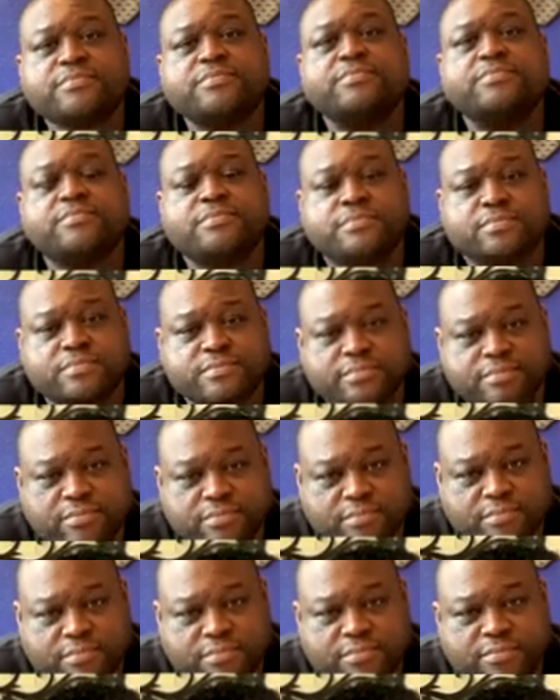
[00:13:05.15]

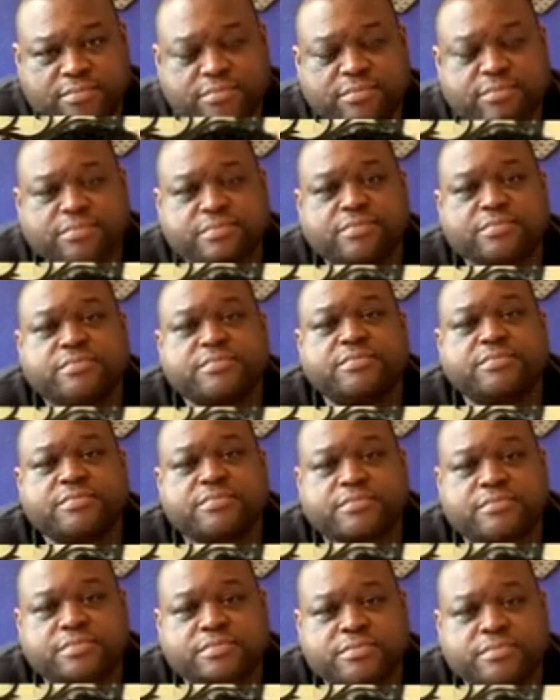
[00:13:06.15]

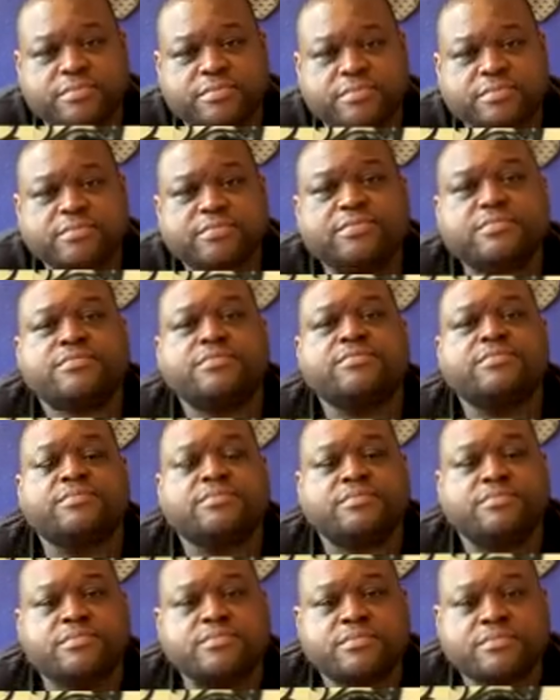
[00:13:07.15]

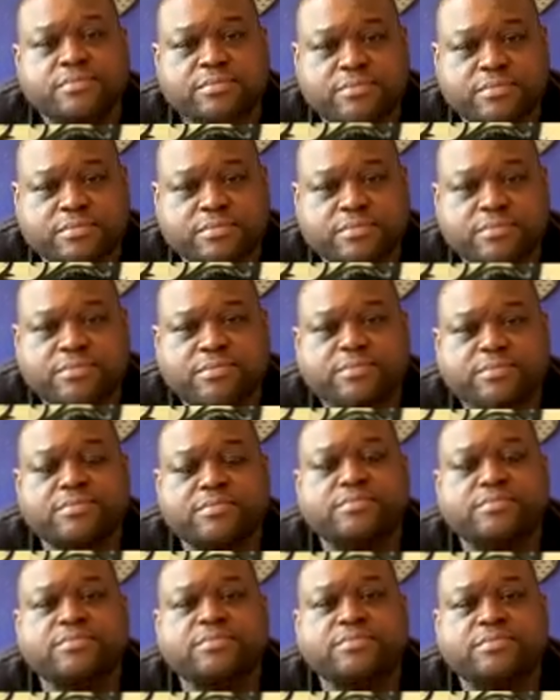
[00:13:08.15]

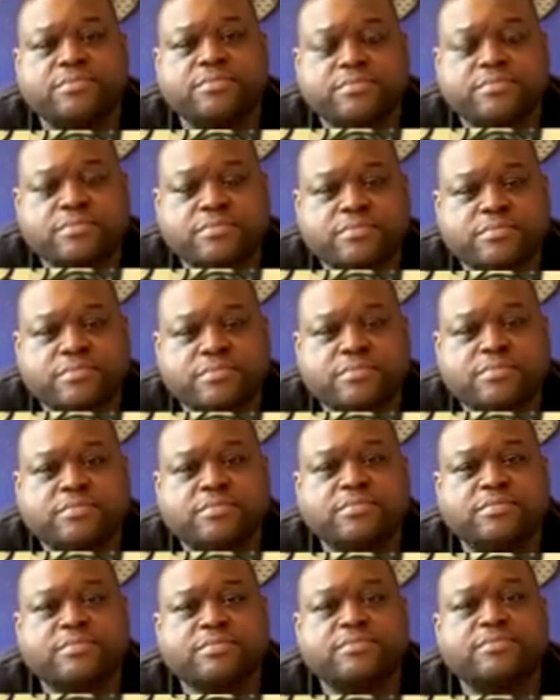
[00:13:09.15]

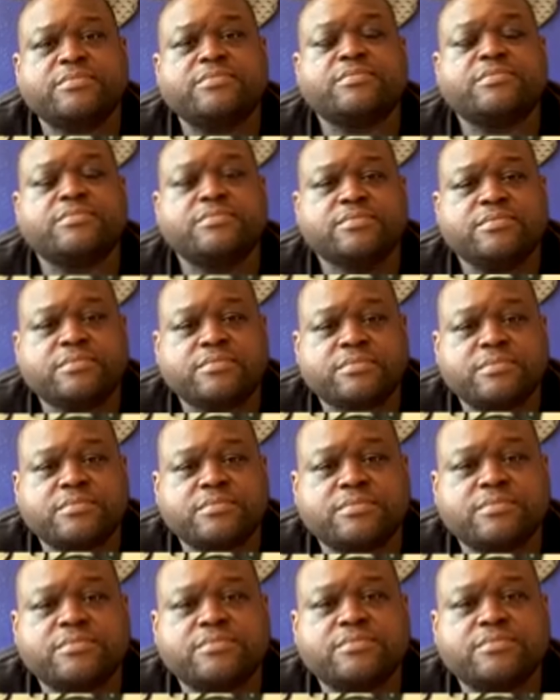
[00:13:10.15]

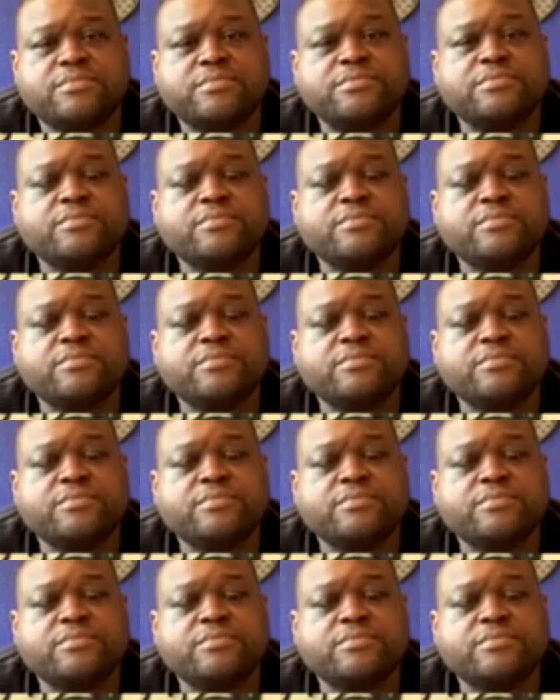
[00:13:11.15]
No words are spoken by the person on screen.